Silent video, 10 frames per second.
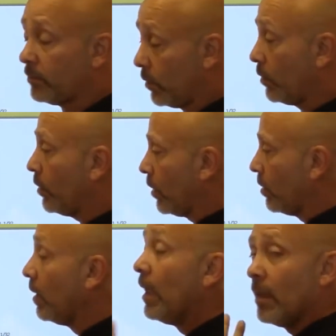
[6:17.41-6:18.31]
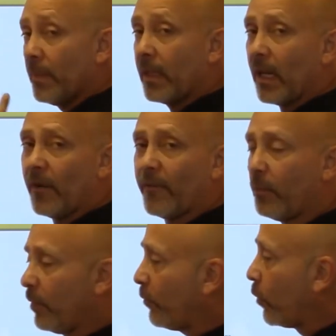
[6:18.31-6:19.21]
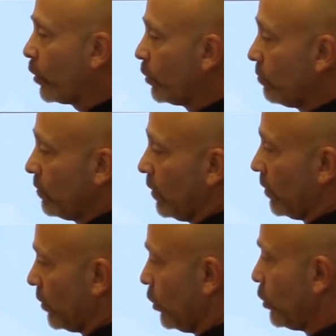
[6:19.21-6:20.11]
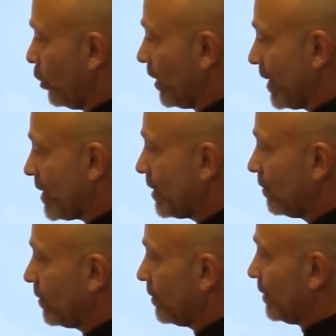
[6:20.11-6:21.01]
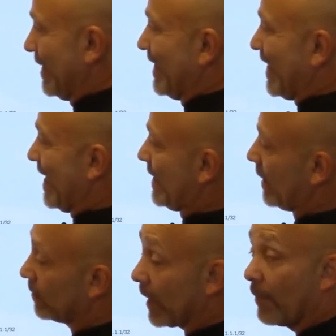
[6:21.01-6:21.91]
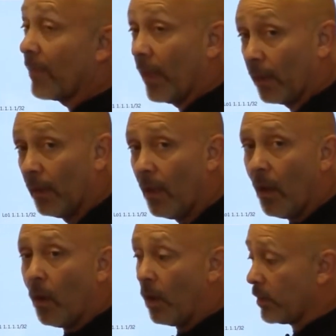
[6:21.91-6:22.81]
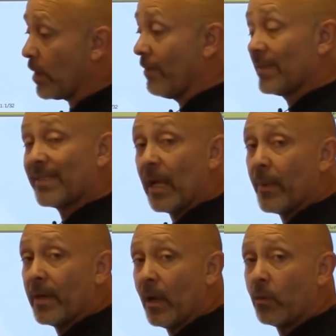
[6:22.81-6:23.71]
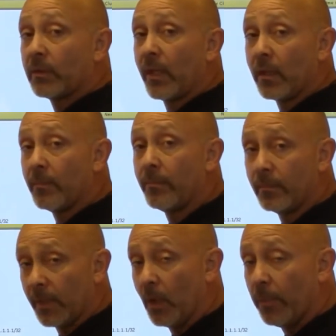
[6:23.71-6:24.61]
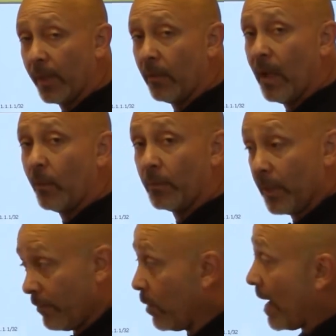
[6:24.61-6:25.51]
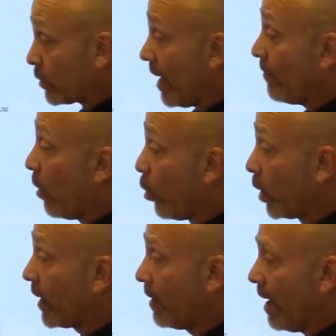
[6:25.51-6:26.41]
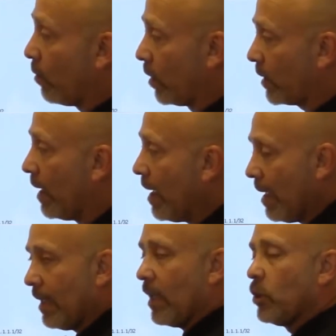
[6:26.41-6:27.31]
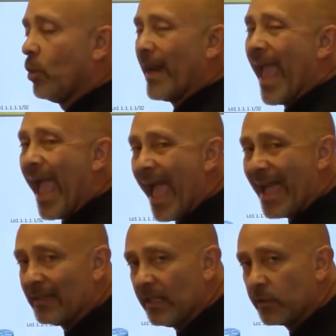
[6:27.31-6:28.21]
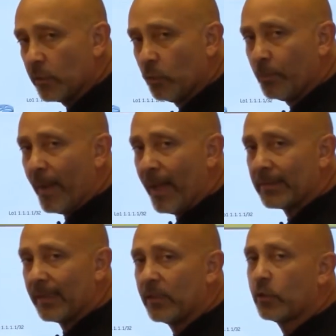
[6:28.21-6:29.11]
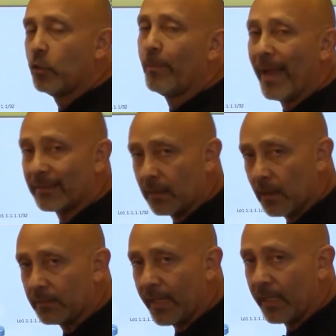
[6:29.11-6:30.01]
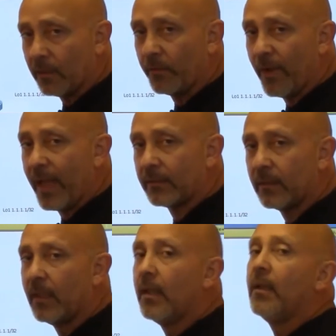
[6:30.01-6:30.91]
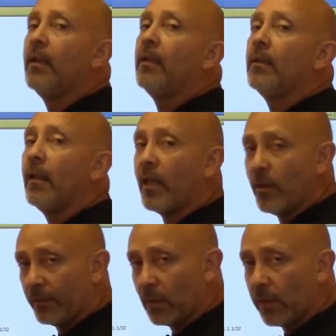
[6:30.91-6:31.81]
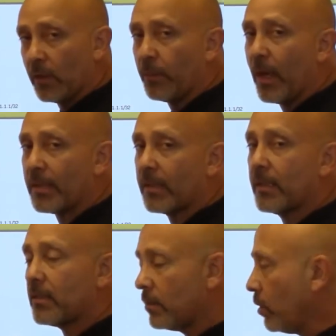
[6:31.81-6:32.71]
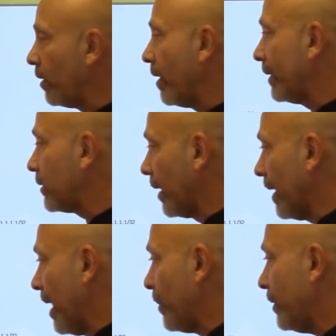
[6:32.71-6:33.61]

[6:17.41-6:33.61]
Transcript: No. Be careful before you do this testing type thing, or unless you have a separate network that you can play around with. But if you actually have a working network and you want to add these loopbacks and these loopbacks are not taking effect and you have to clear the process, know that that's going to happen.